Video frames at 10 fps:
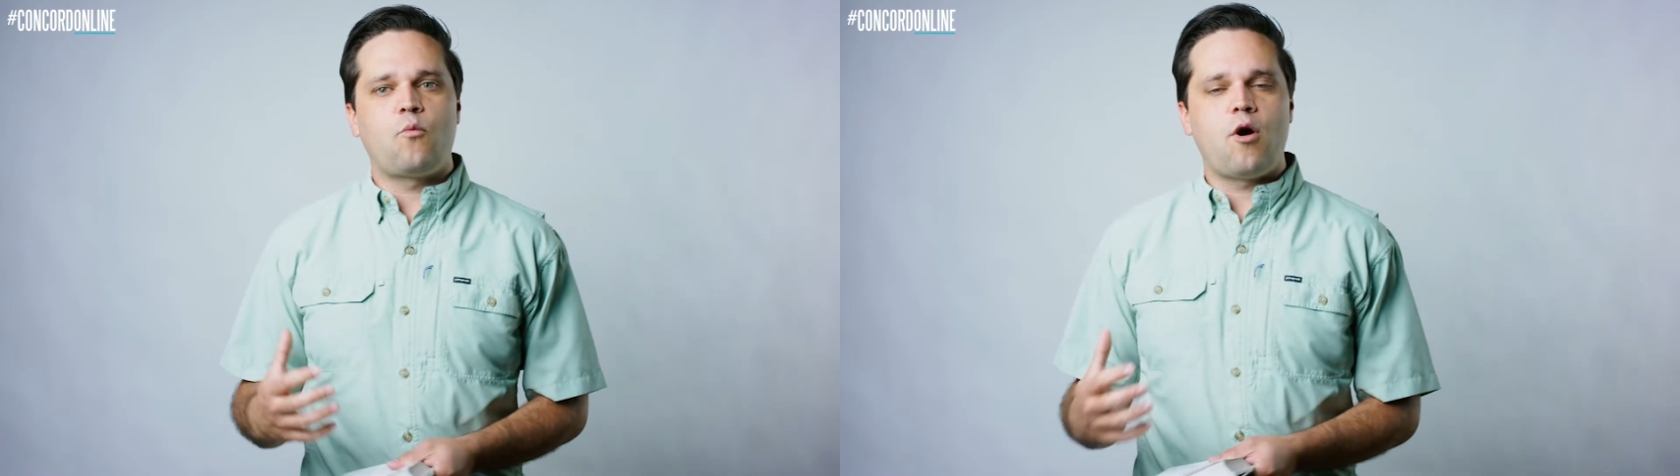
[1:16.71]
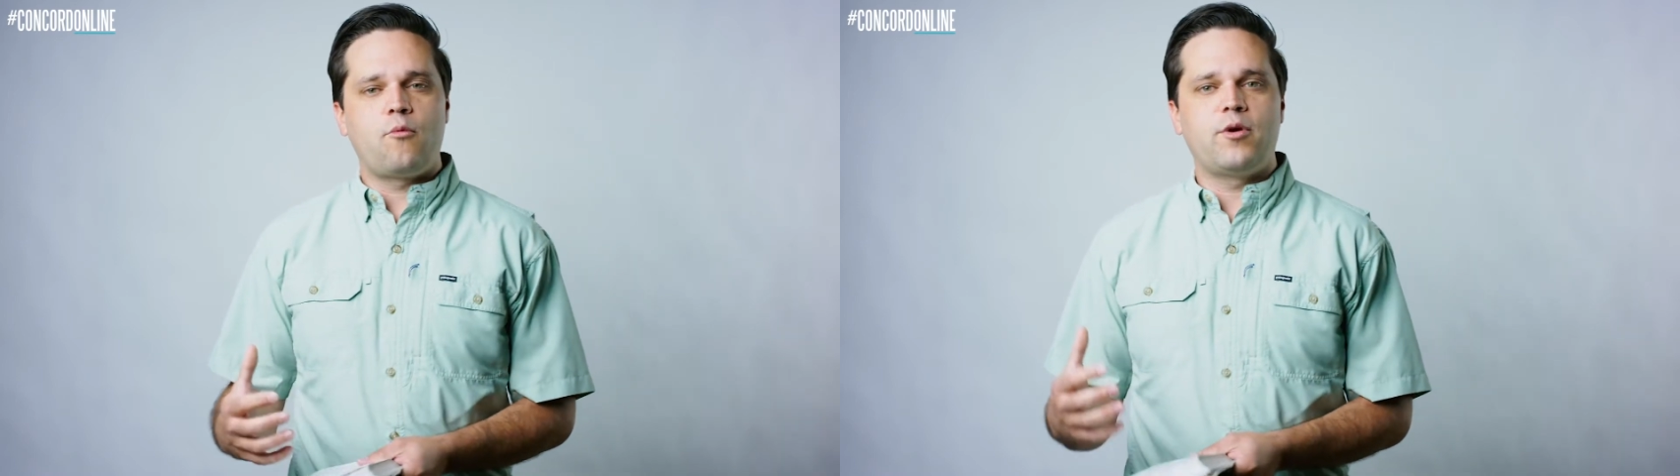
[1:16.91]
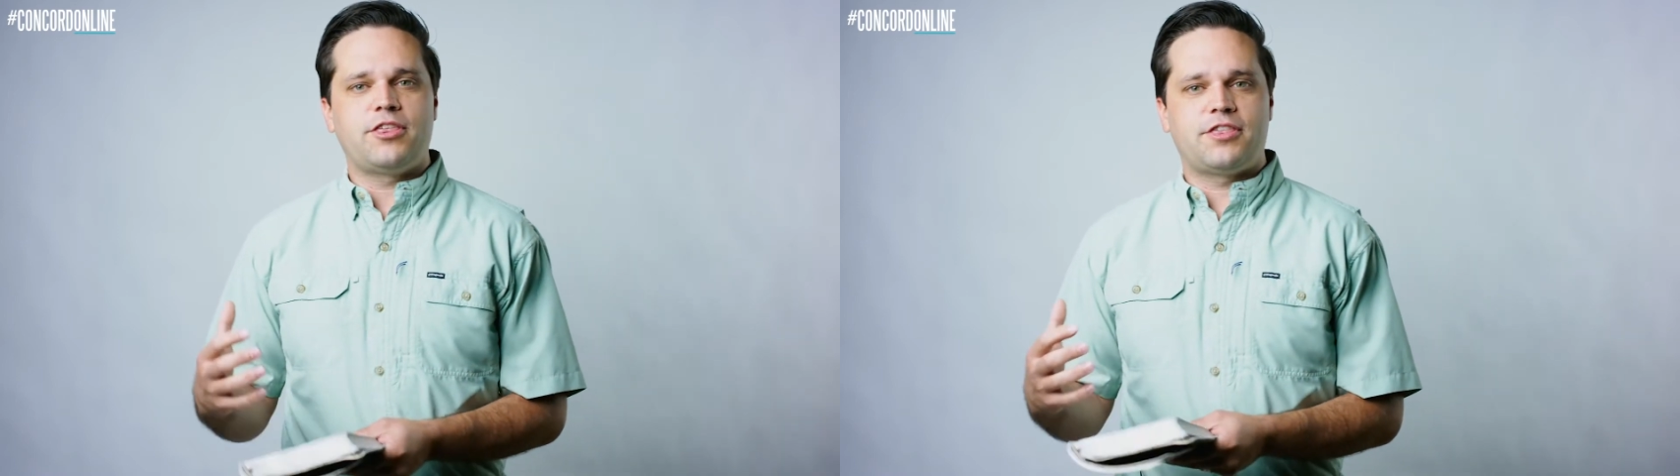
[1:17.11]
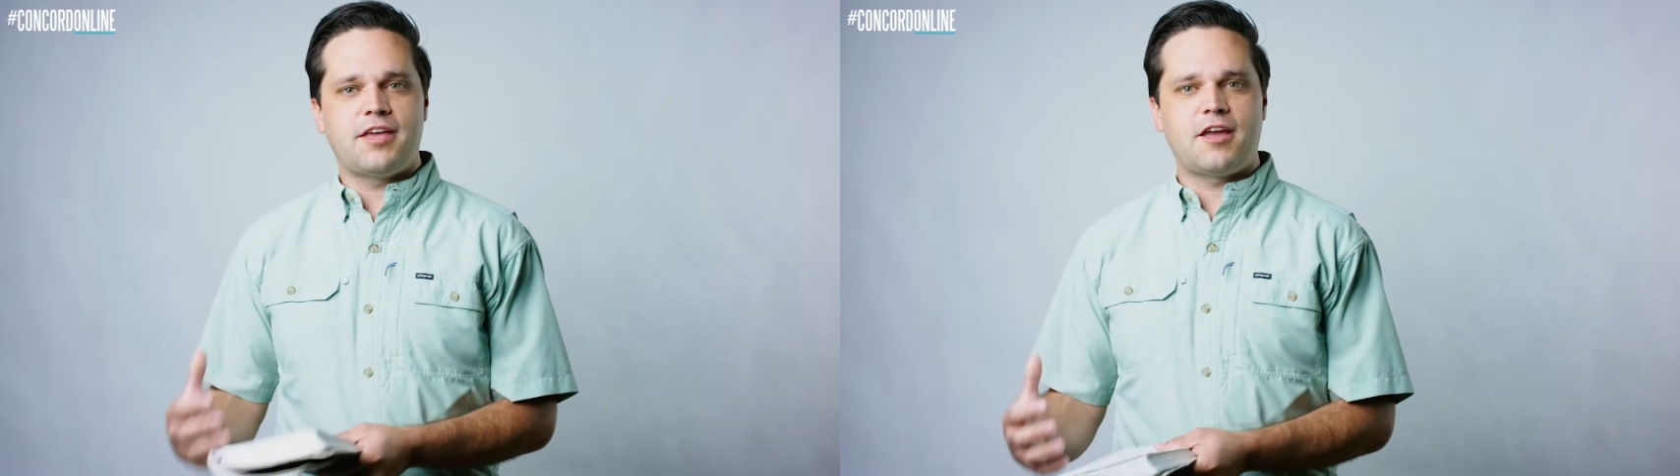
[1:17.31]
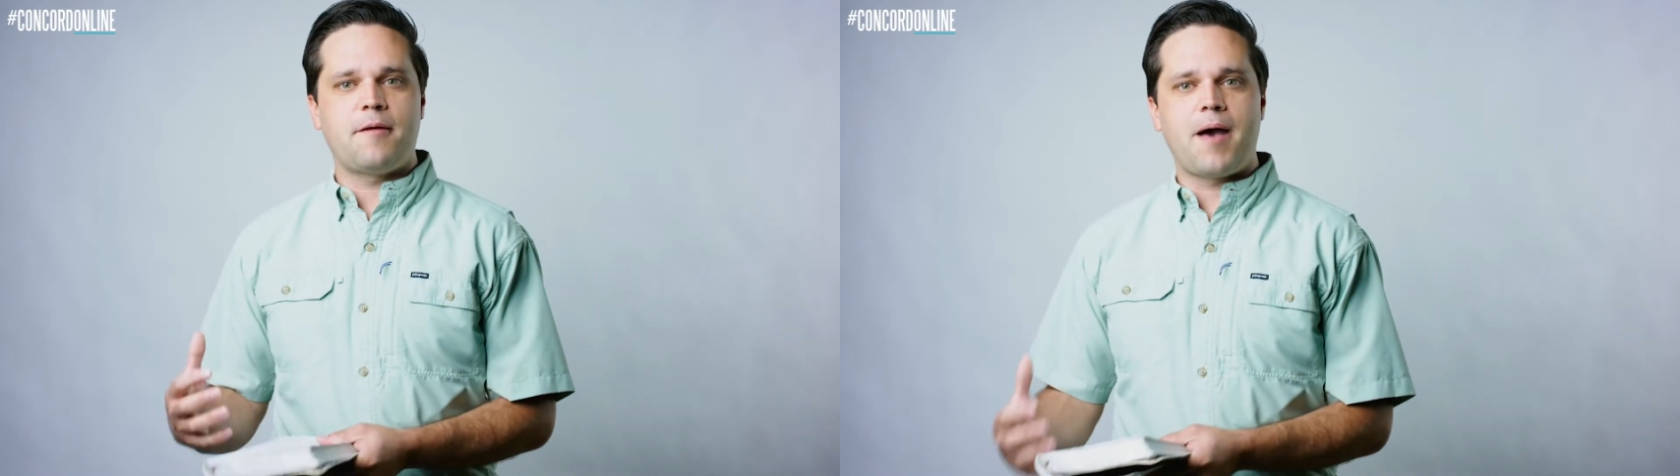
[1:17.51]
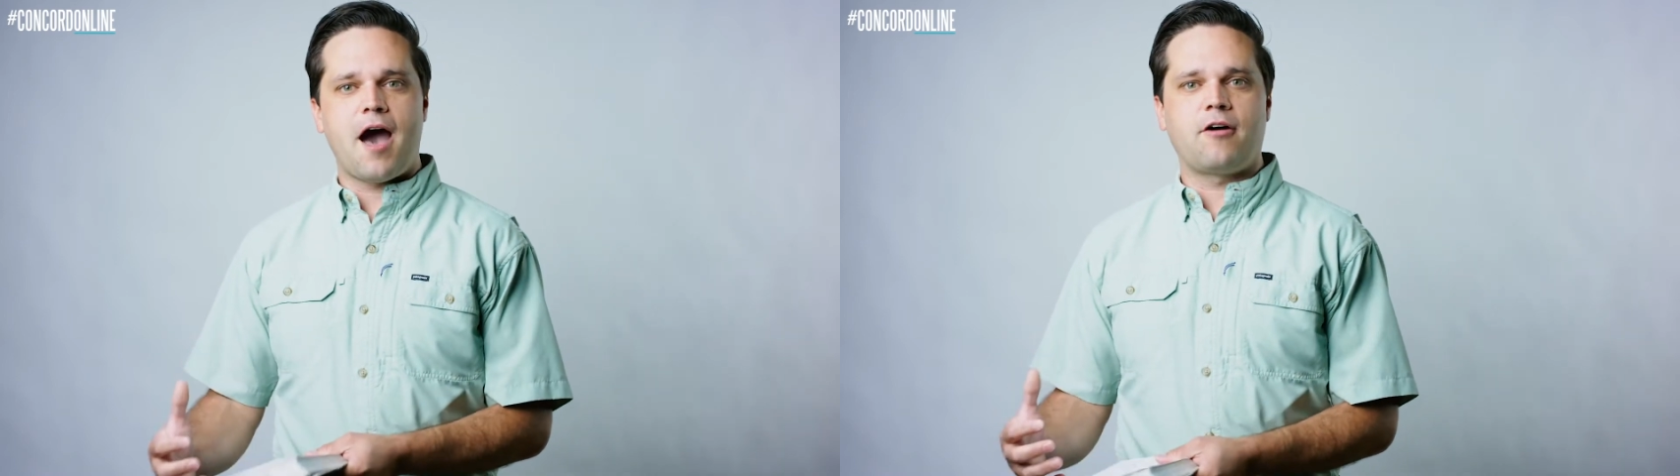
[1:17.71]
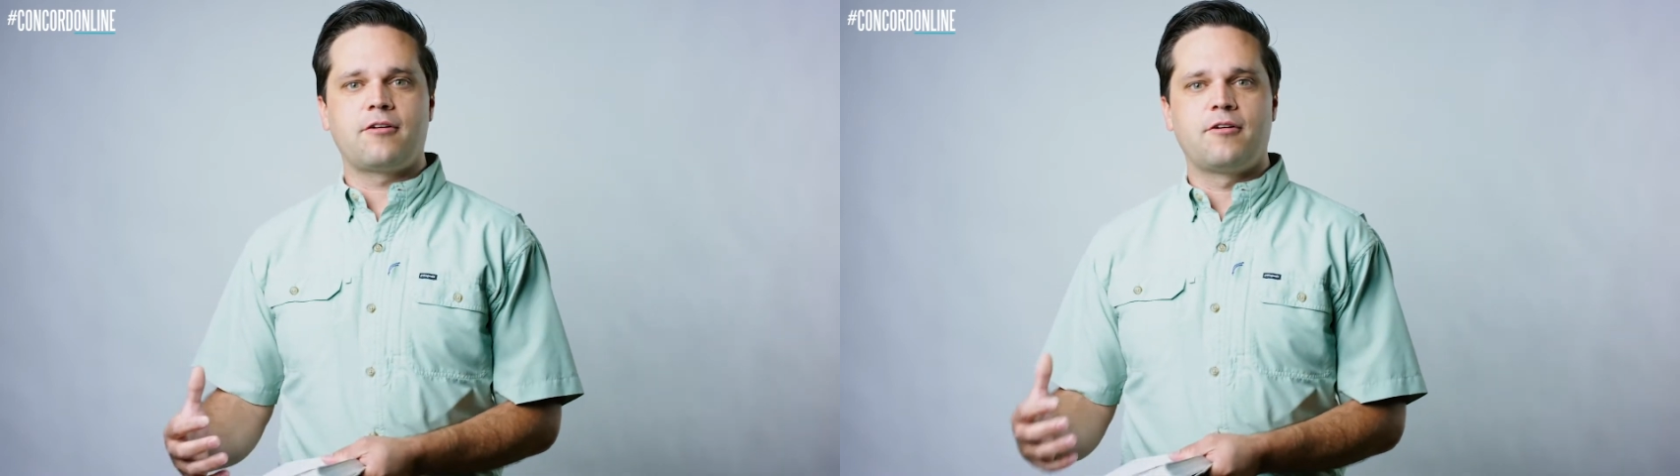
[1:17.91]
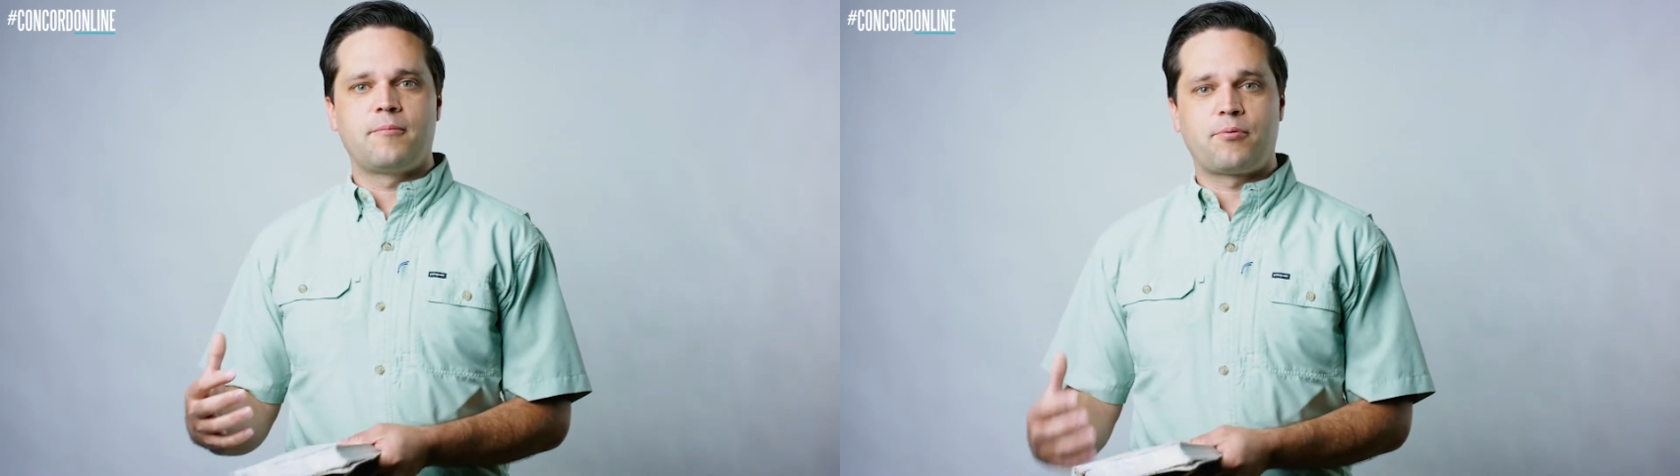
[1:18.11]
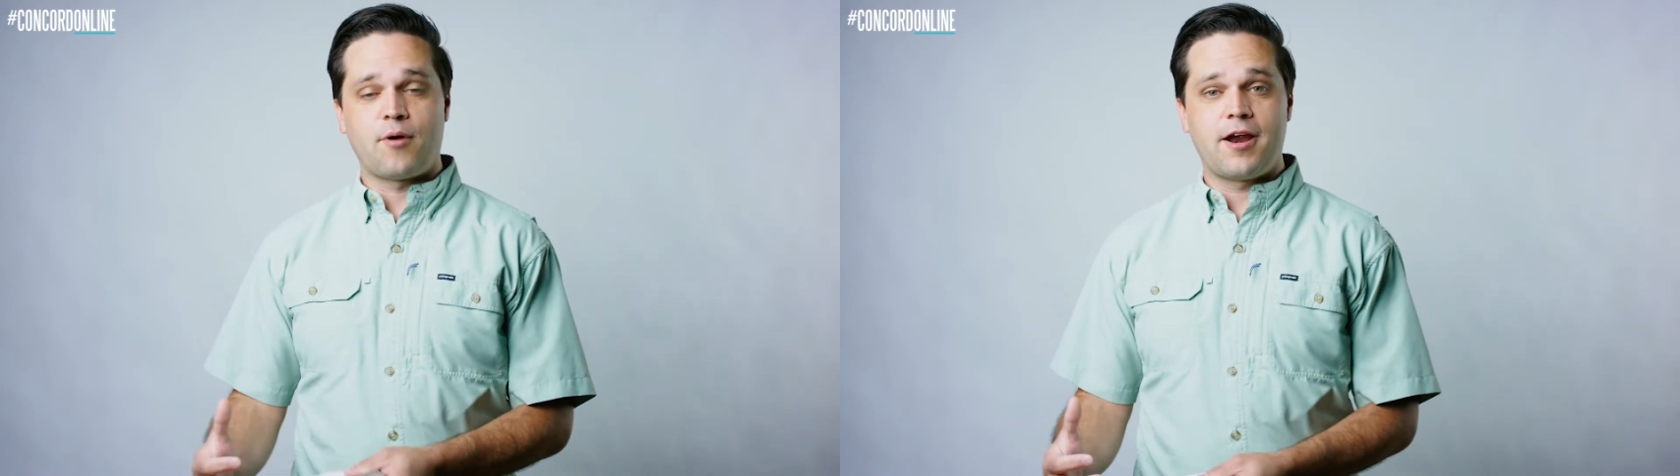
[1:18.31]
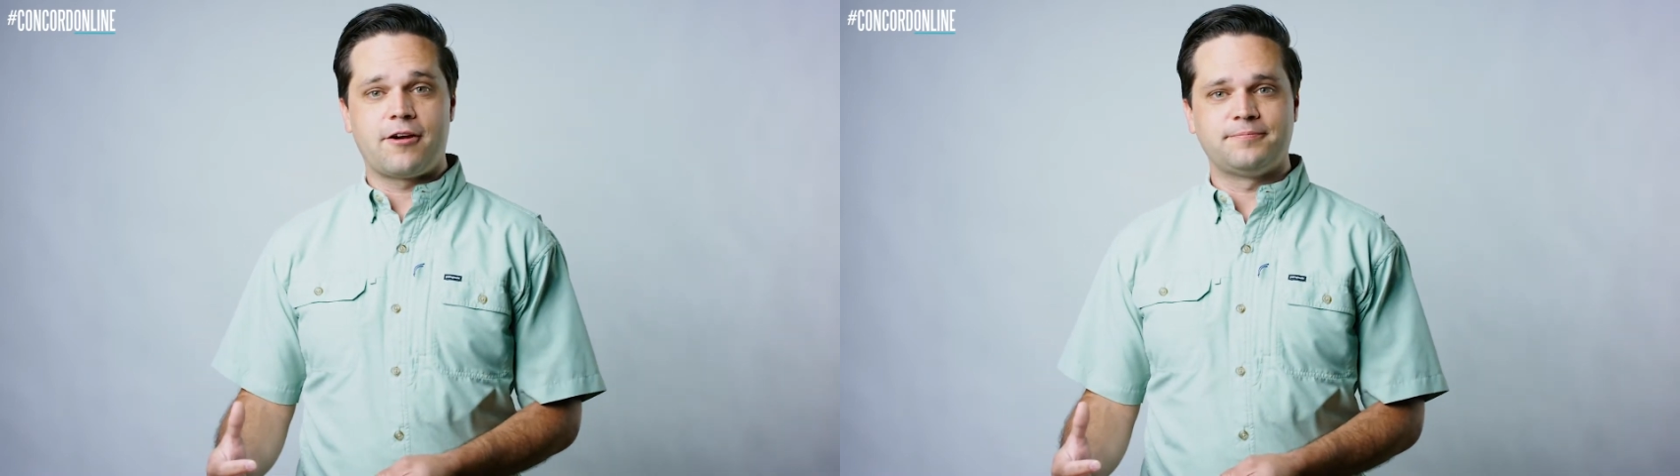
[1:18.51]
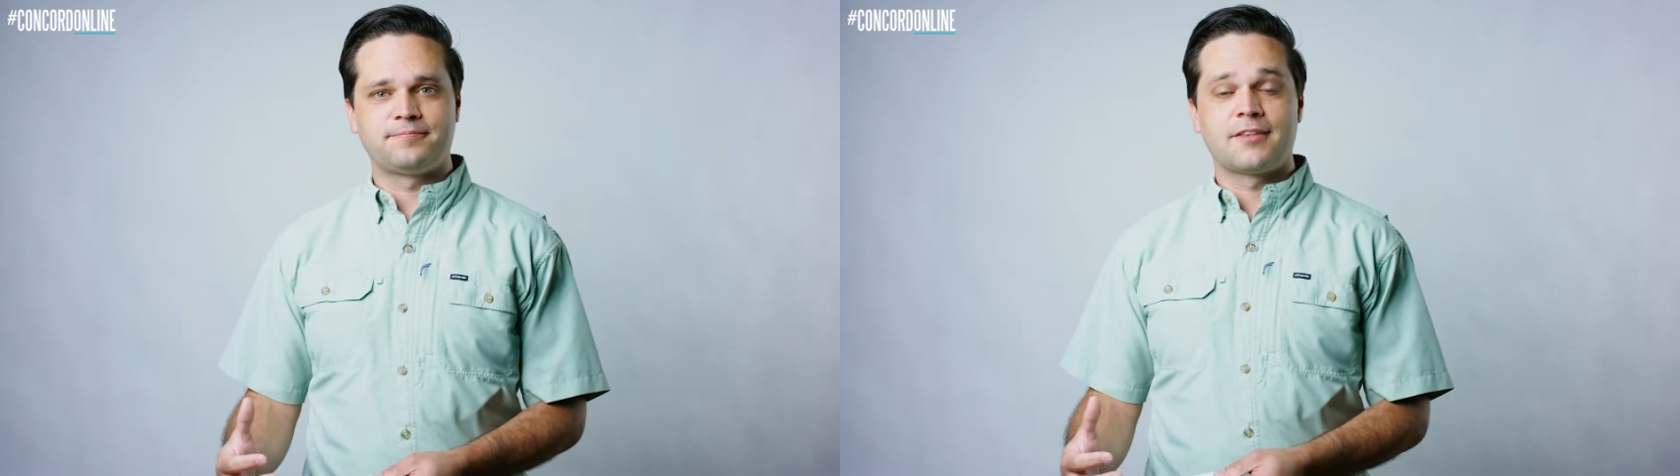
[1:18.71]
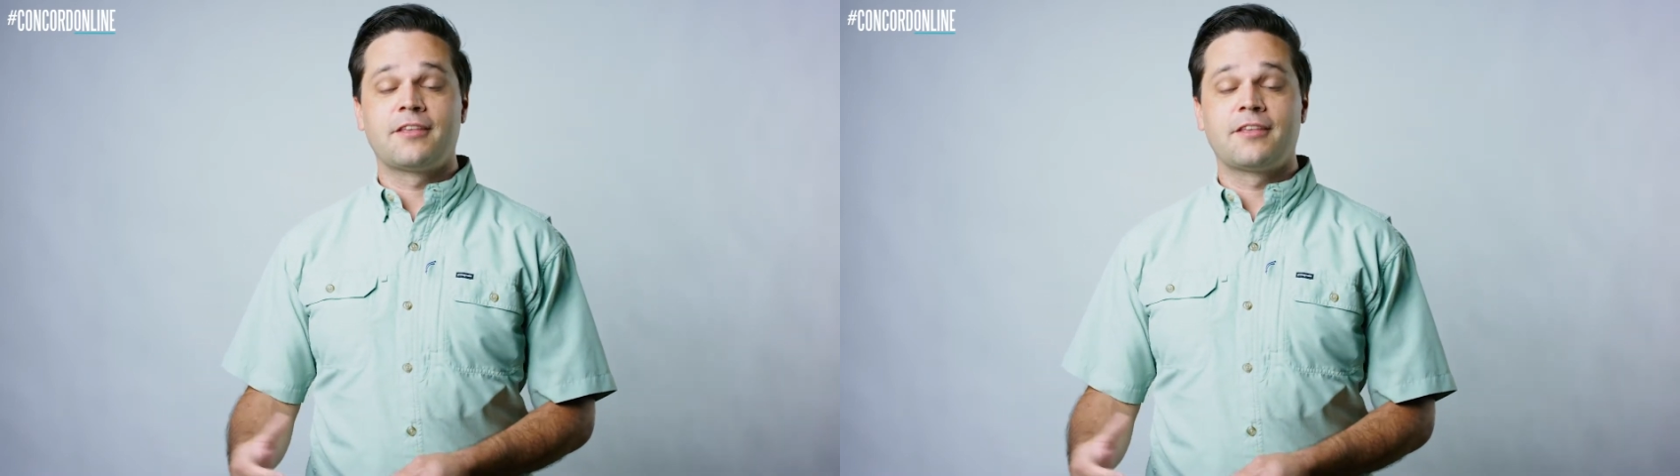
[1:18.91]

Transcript: what we think about prayer.